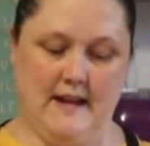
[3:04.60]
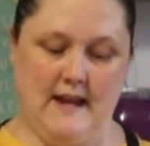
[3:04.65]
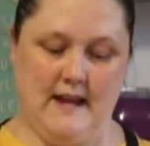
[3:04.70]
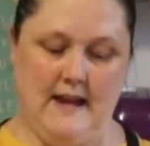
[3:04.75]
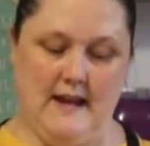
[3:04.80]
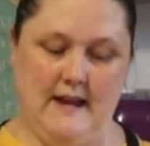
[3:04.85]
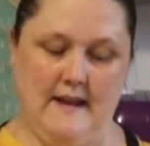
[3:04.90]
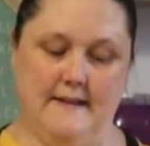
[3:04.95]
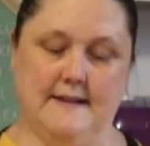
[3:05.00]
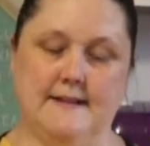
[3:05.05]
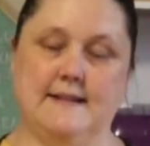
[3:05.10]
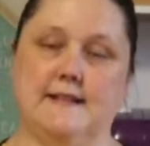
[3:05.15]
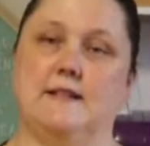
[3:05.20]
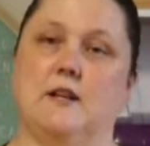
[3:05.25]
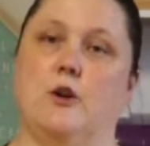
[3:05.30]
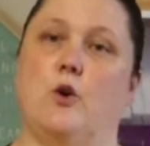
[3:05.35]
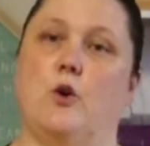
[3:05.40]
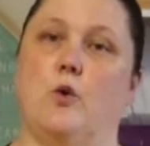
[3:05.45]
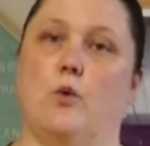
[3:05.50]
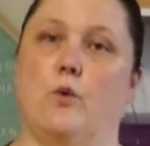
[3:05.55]
This is a
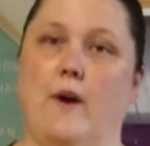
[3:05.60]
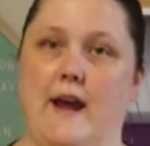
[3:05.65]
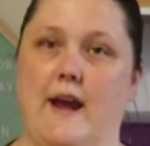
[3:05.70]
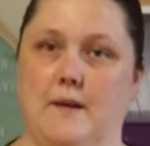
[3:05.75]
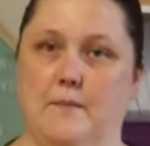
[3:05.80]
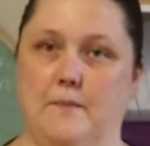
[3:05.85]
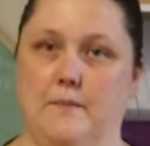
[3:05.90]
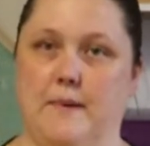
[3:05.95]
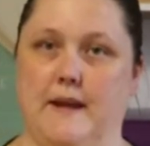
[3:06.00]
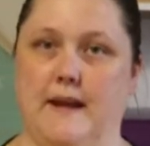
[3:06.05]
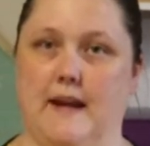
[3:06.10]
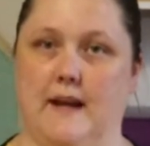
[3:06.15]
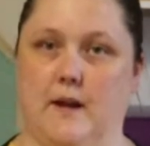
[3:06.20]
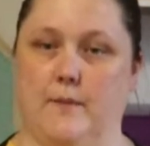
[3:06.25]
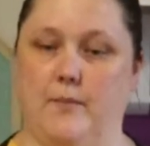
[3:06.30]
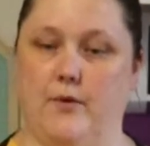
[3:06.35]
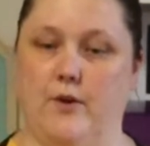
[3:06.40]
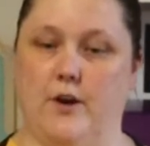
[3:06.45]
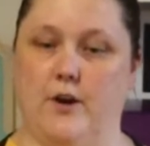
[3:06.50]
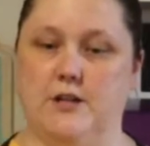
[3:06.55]
great beginner
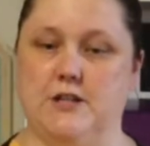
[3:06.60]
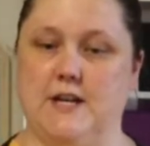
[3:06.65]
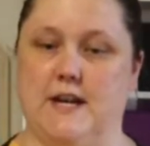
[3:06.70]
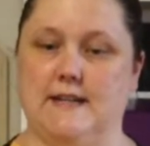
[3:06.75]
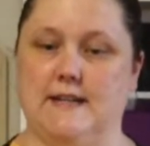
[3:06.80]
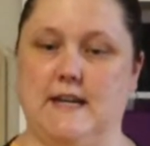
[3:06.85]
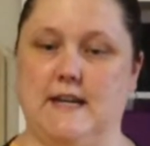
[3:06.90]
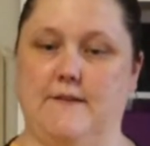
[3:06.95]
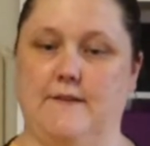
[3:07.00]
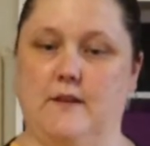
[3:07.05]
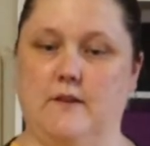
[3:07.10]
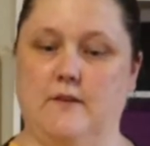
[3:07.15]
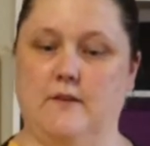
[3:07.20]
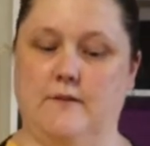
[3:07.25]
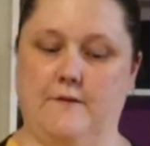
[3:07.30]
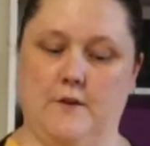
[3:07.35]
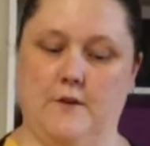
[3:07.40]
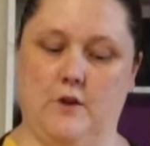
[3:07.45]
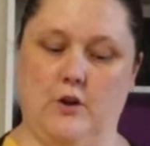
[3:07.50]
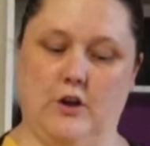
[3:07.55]
project, even for
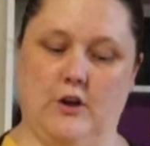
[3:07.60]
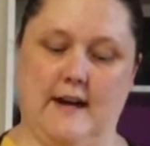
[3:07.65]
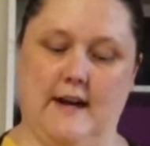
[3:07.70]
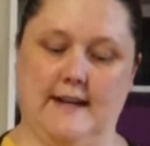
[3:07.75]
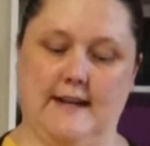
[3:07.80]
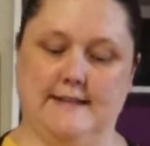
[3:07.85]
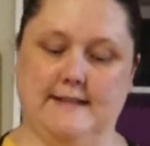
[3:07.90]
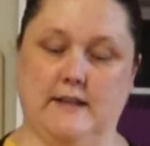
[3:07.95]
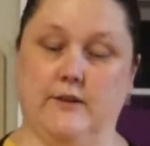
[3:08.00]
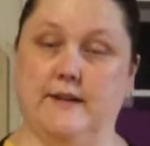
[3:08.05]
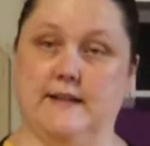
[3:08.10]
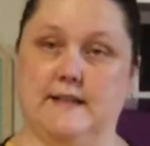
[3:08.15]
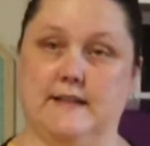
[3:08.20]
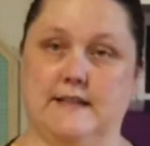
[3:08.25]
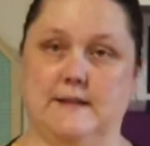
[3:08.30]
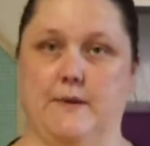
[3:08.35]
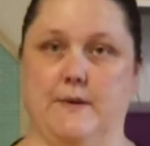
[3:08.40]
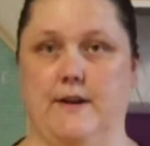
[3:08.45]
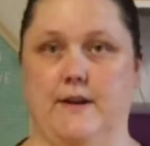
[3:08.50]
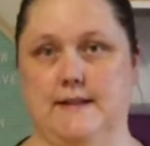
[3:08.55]
you guys that are
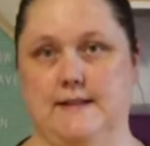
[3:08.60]
experienced.